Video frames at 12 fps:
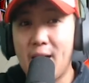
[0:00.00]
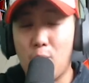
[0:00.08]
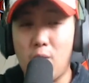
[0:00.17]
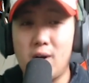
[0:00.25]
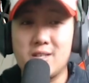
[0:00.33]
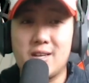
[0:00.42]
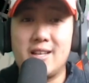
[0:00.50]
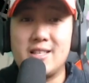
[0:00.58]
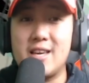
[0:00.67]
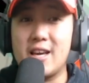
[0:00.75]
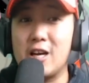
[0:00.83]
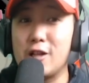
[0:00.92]
We're also going to
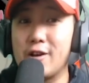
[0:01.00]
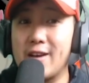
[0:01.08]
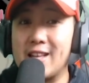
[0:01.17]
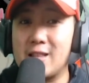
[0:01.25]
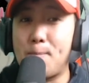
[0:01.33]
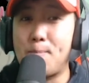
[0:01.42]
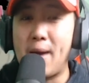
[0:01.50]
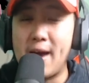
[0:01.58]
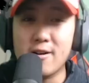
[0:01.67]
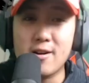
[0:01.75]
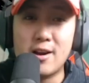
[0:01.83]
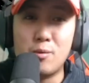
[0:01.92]
take a look at the
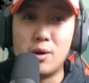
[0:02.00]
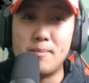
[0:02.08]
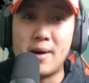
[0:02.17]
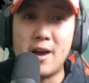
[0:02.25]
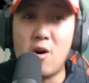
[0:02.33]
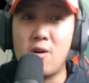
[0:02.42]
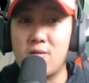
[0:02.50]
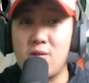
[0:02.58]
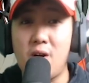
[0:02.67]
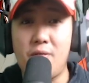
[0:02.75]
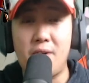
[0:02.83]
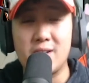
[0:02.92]
banner and what my
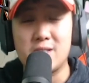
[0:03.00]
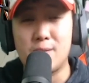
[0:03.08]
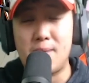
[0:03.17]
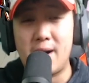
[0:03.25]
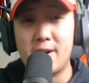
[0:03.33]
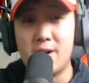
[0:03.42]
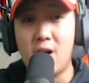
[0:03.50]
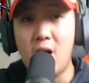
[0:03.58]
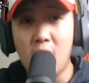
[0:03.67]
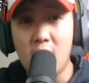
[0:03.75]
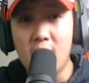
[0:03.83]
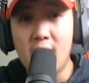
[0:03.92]
overall thoughts about it
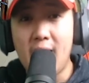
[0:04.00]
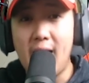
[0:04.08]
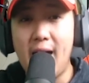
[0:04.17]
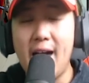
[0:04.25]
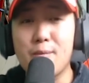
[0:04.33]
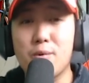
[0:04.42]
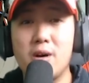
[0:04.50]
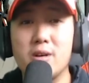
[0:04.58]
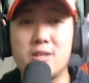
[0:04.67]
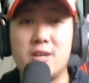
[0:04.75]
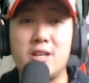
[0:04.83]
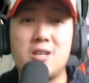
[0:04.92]
are, and we're
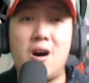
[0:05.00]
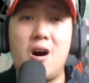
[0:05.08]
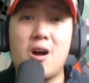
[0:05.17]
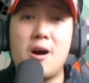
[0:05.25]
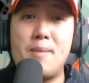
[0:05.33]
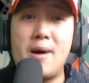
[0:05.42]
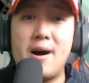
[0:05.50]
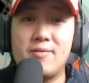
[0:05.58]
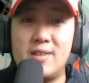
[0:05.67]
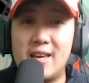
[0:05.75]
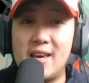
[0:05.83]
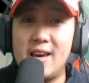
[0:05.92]
also going to talk about
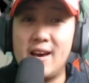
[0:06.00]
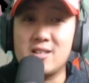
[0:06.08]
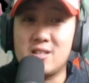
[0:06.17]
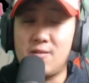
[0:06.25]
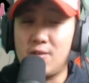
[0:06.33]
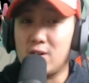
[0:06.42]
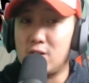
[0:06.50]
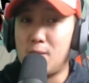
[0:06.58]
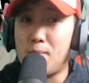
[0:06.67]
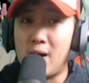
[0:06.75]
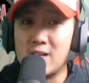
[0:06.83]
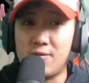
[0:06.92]
the Chaos difficulty
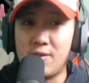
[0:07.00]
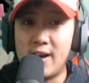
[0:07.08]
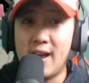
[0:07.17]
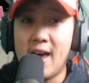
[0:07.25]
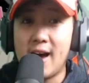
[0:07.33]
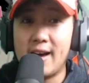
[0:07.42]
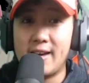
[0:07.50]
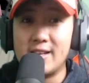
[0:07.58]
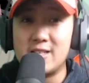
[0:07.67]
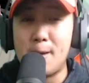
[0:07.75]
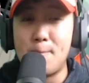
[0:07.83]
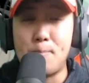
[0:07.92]
boss fight
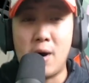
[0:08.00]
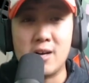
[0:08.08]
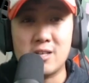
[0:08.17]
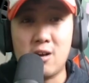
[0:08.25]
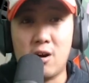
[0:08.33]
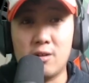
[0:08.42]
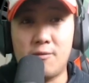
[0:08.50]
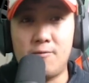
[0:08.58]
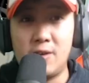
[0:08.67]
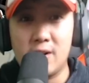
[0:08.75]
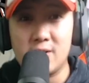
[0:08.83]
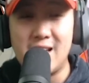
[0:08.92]
against a boss called
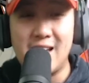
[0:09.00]
Fierce.